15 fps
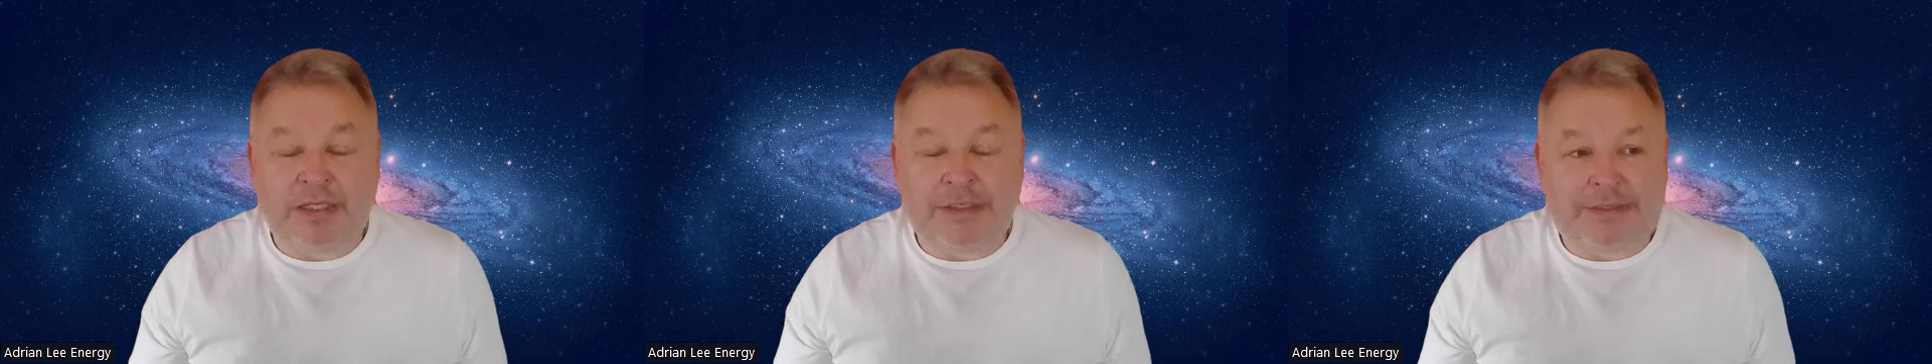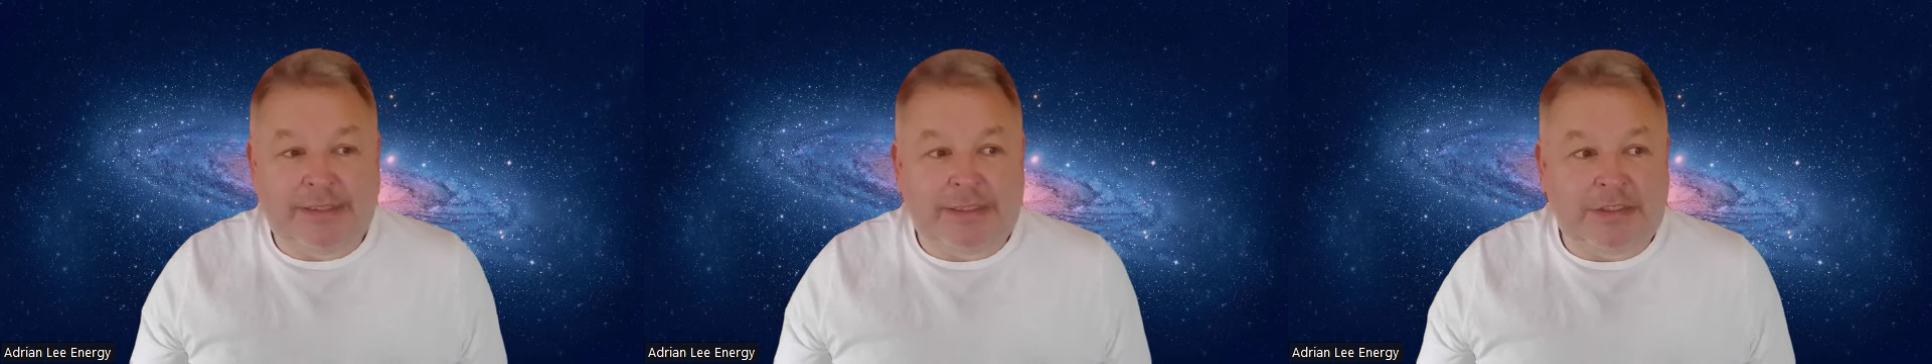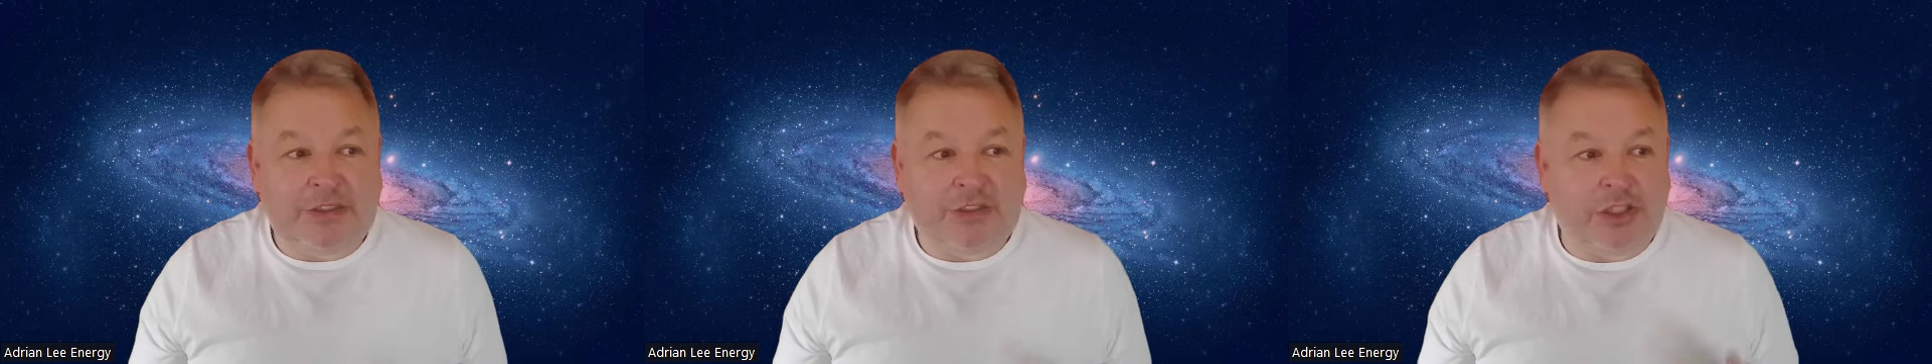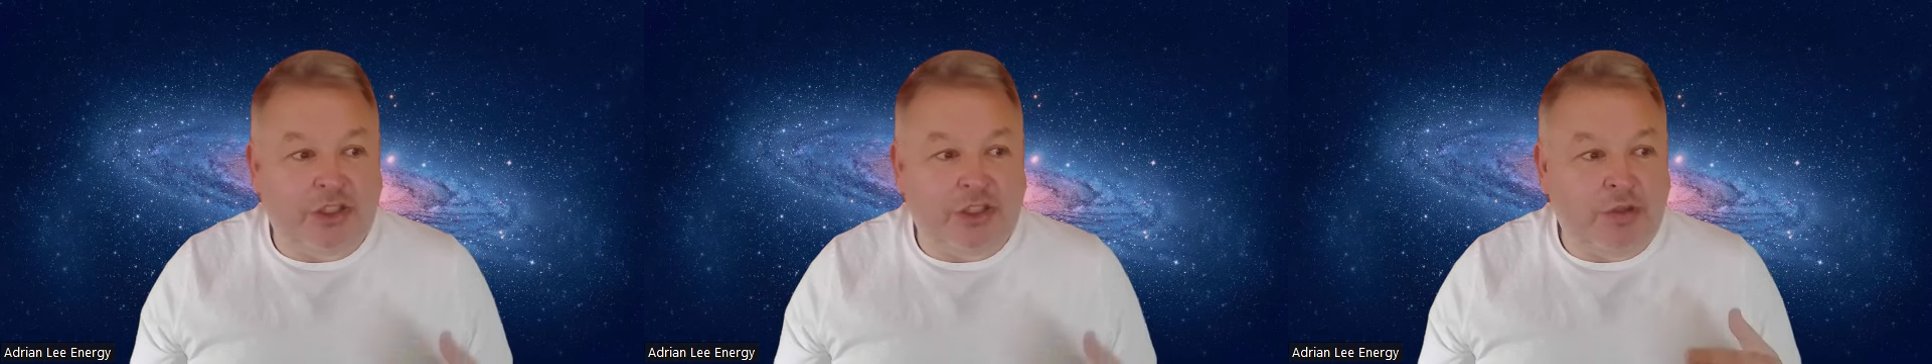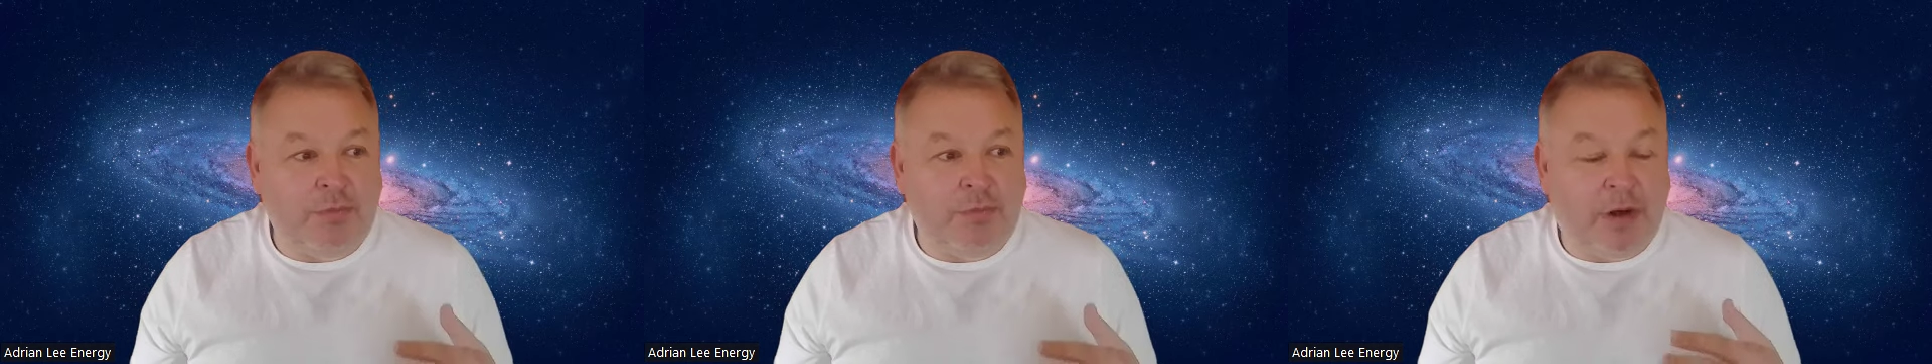a teacher,
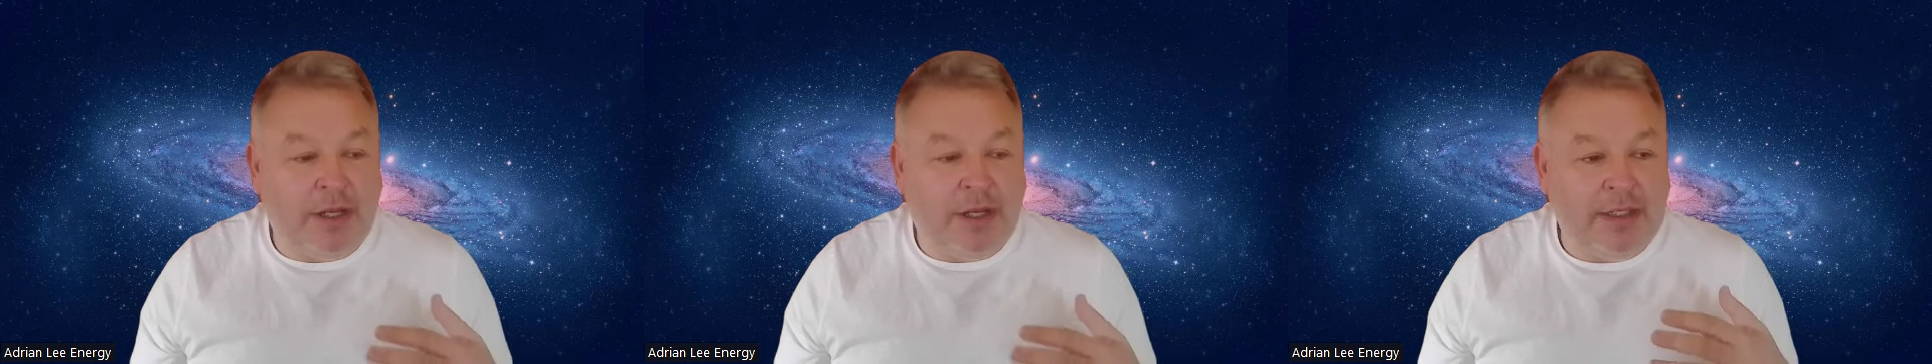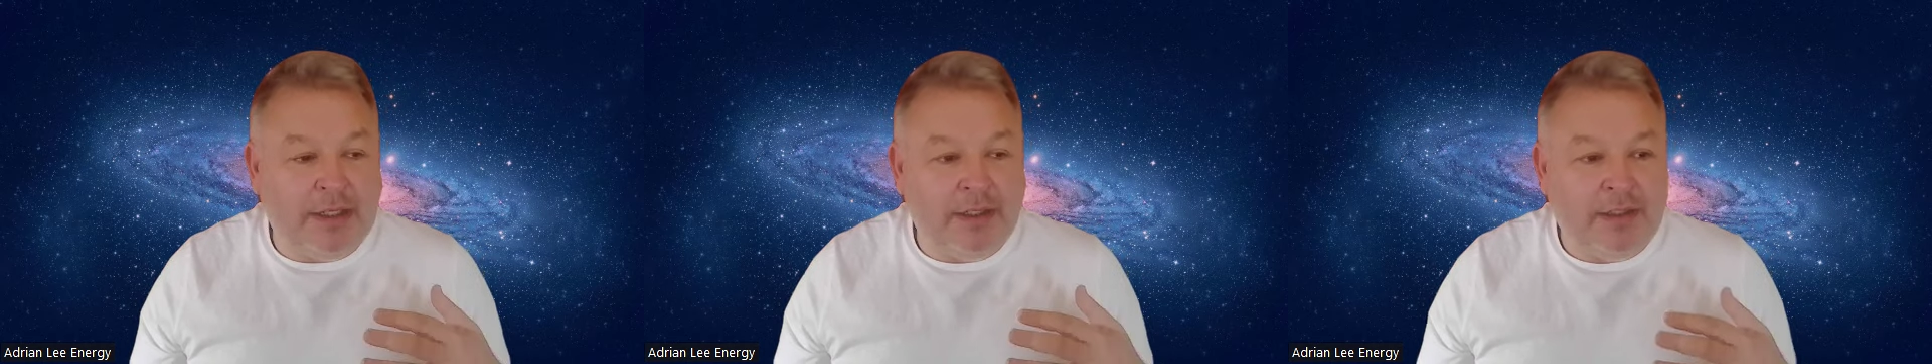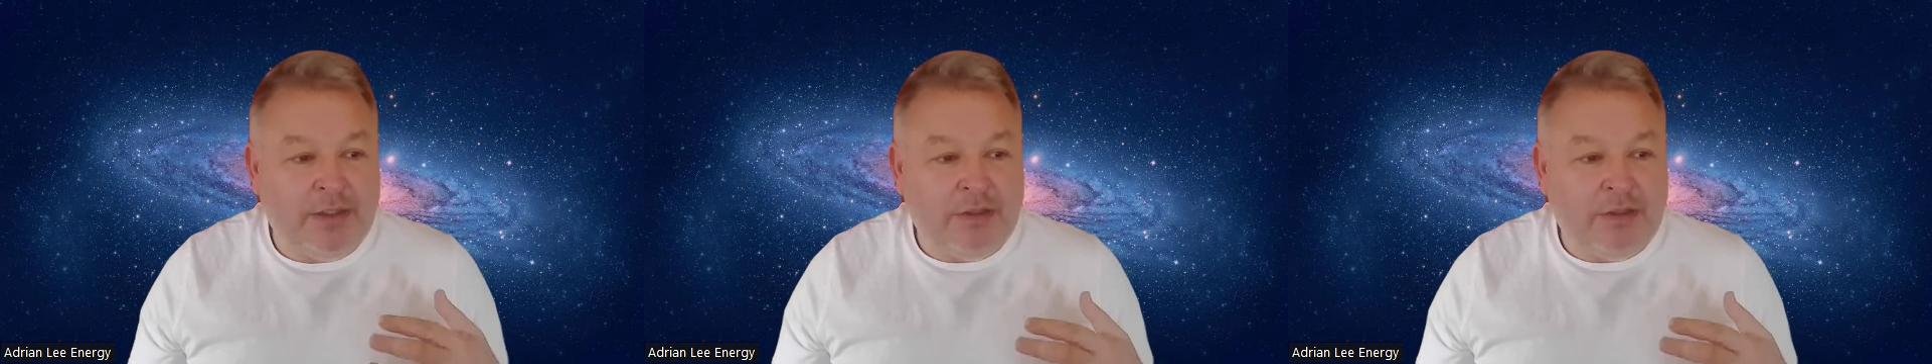you might